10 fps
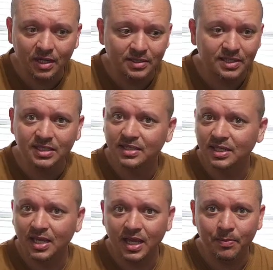season
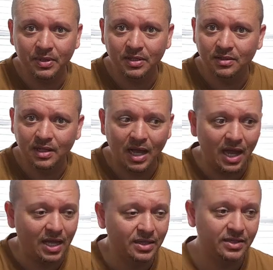to camp in?
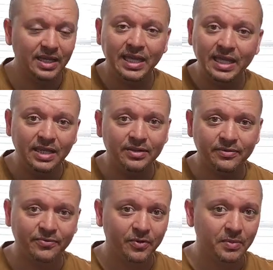The heat
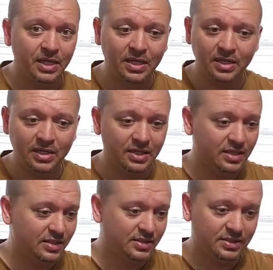for me
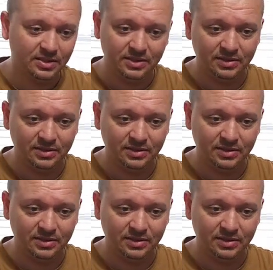is